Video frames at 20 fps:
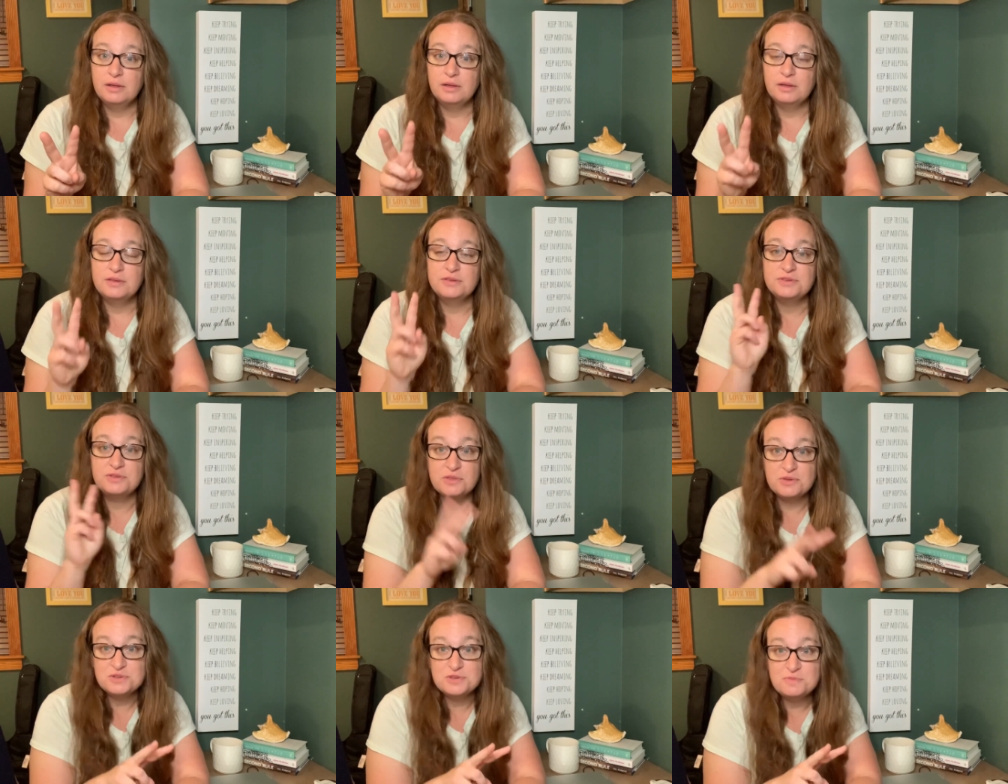So
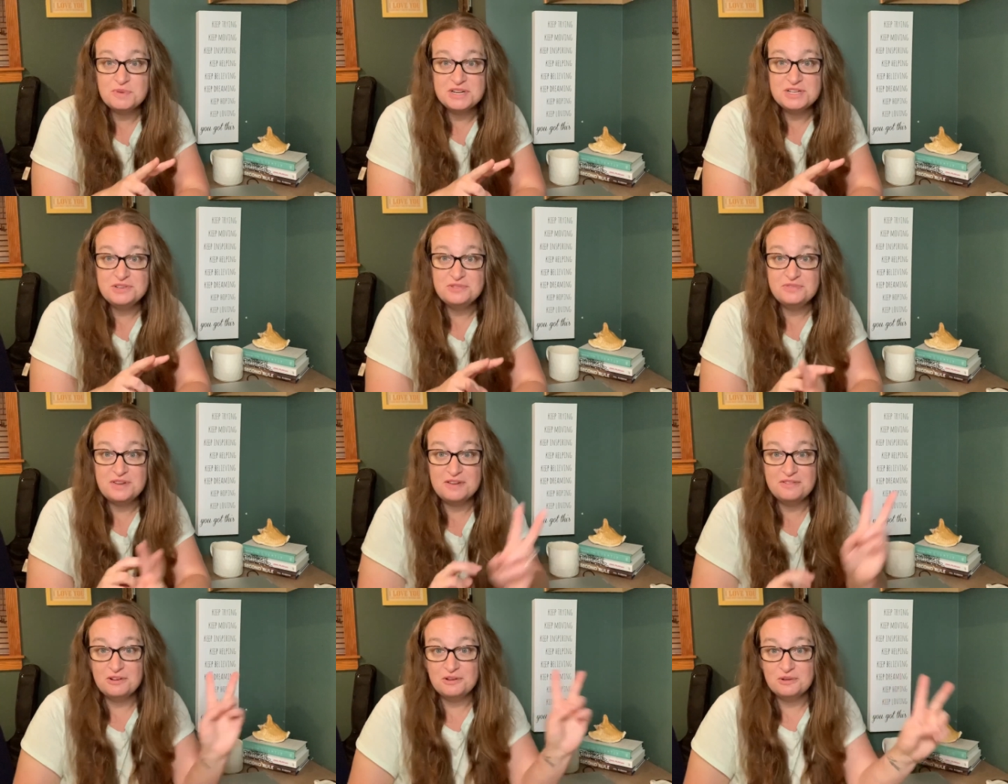those are my two
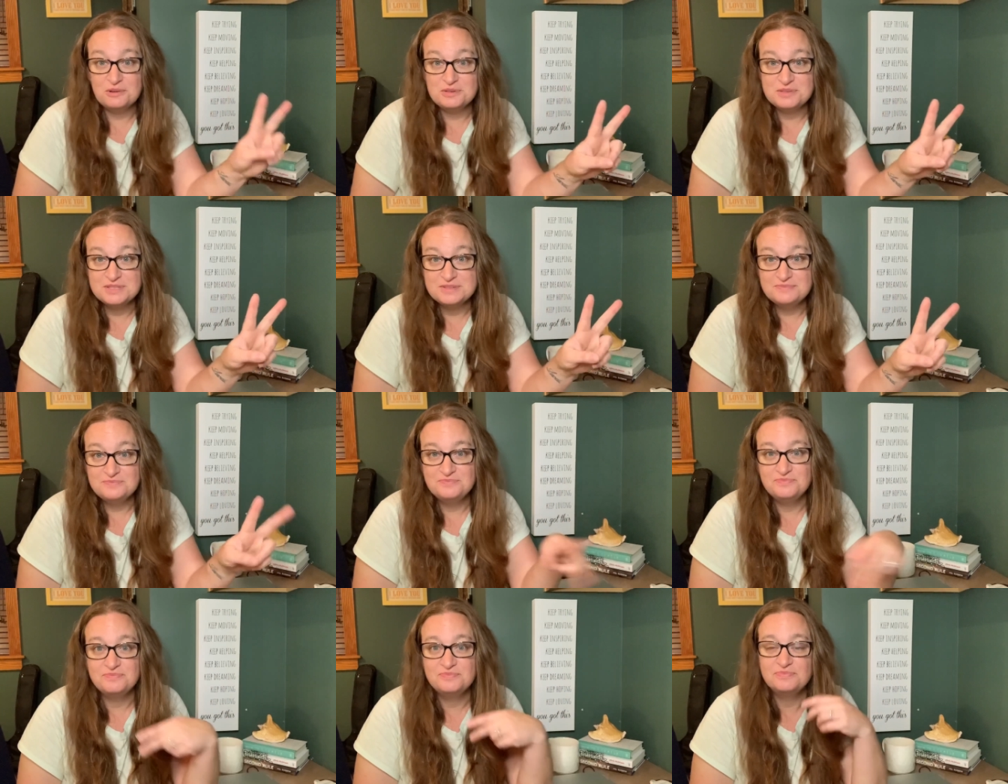favorite rules,
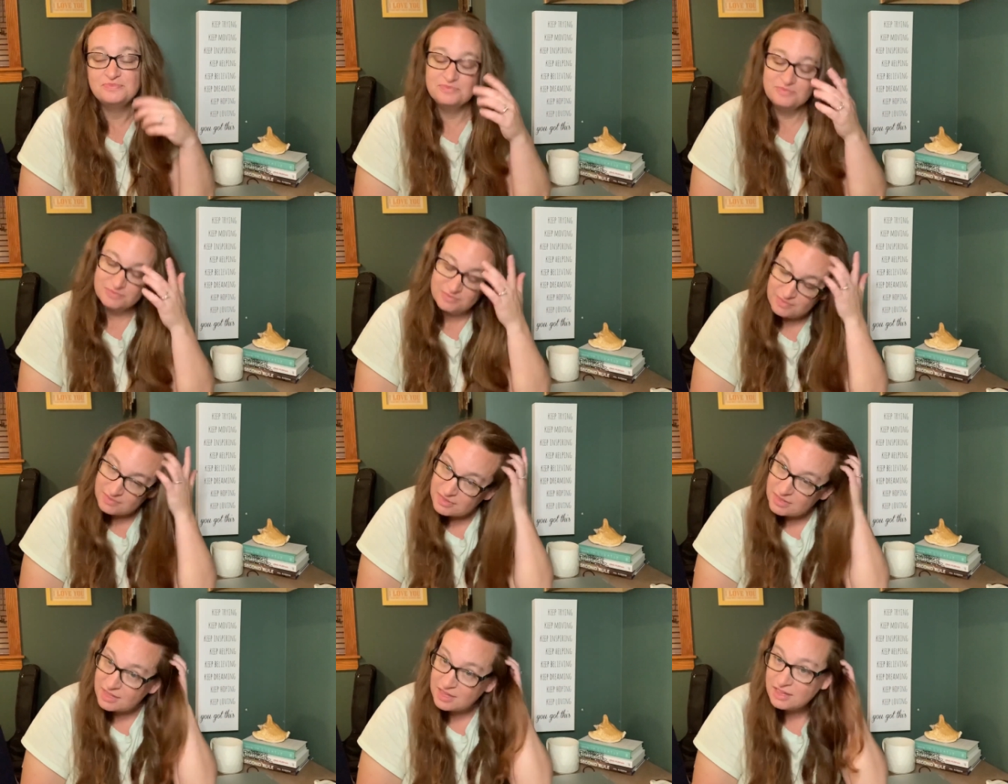
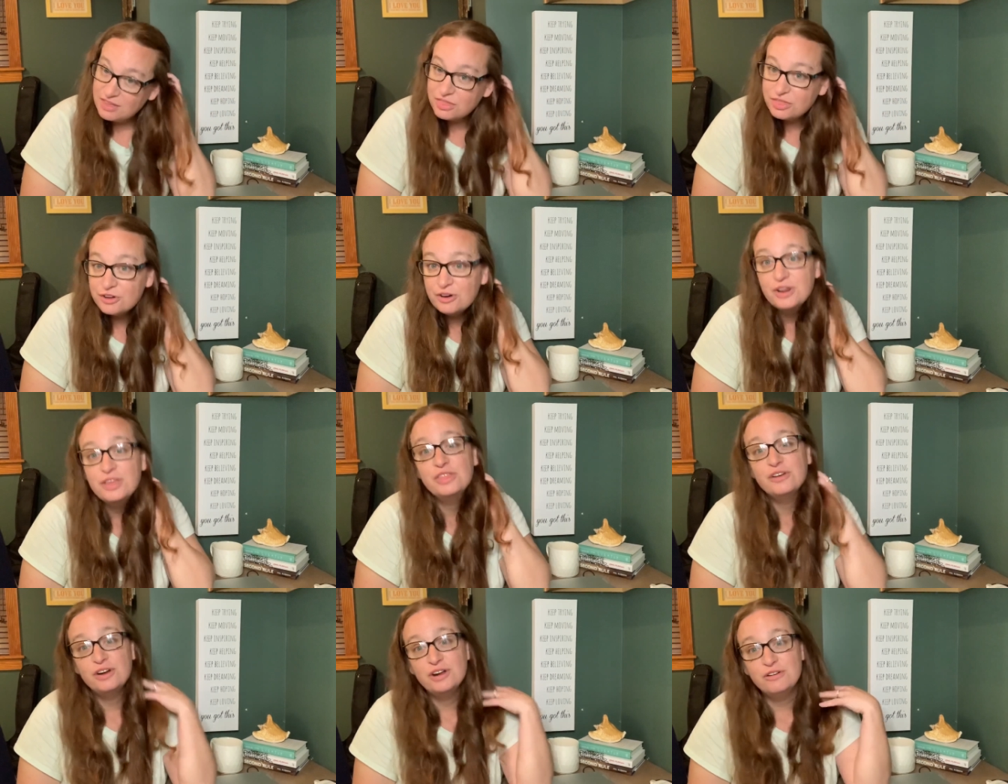the
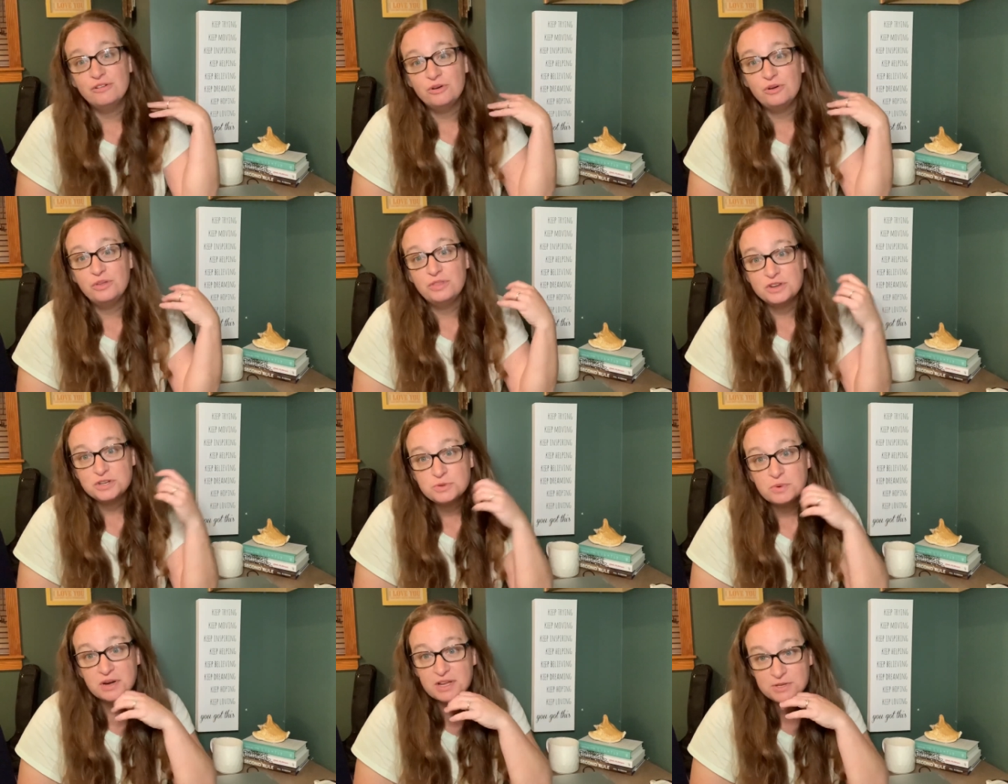30-30 rule and the
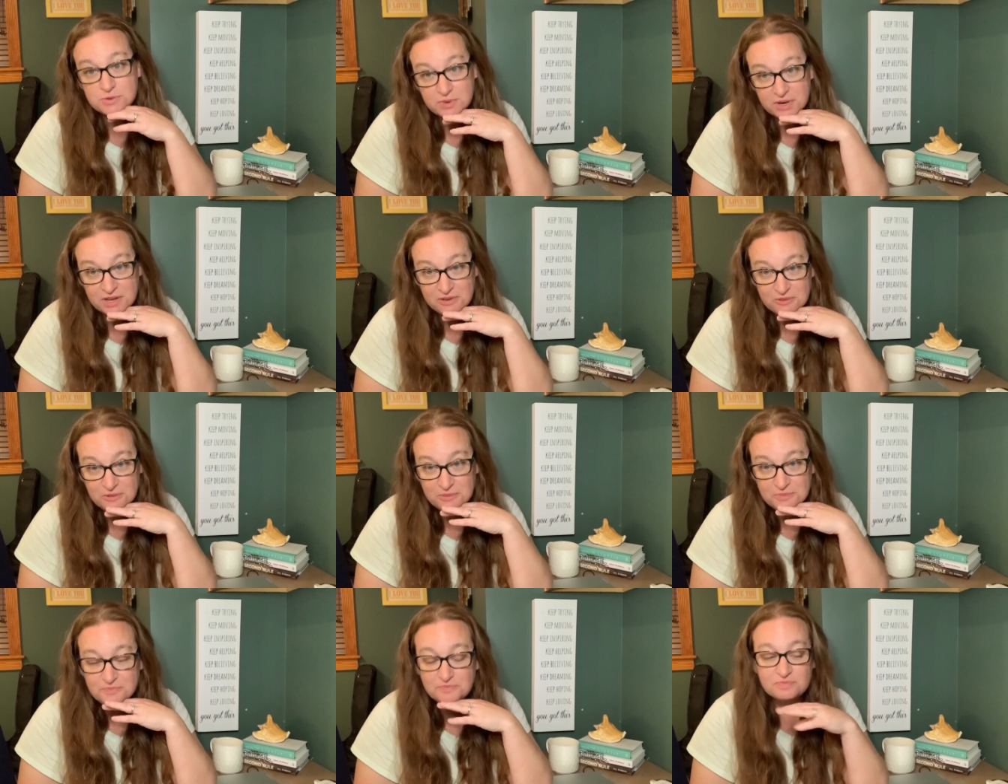20-20
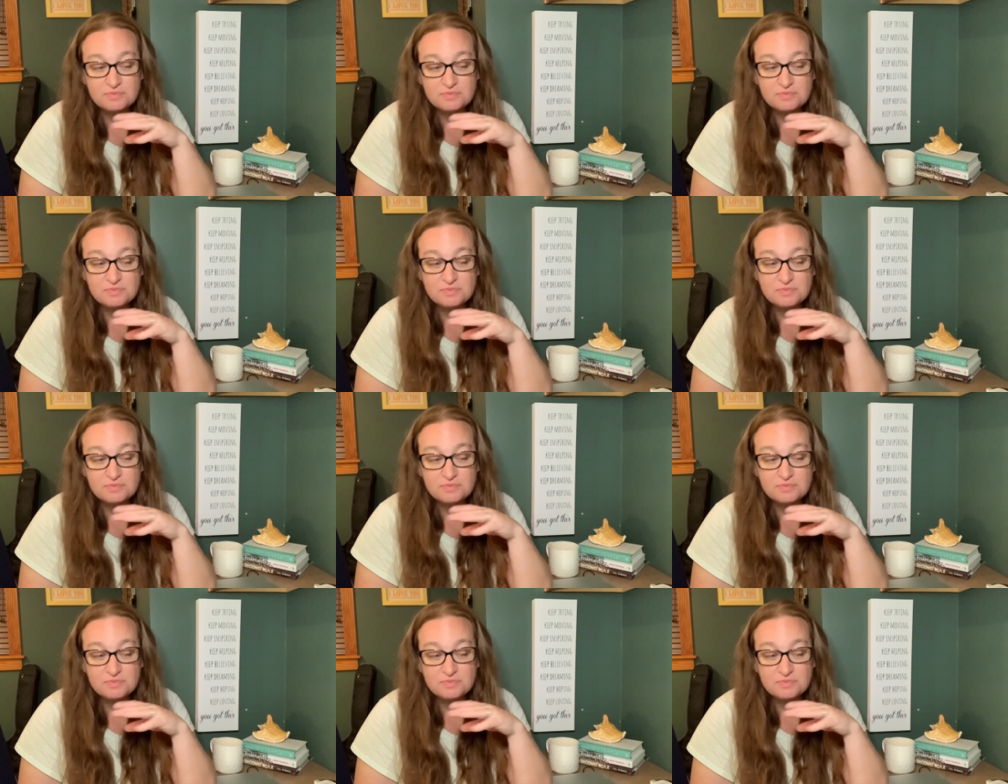rule.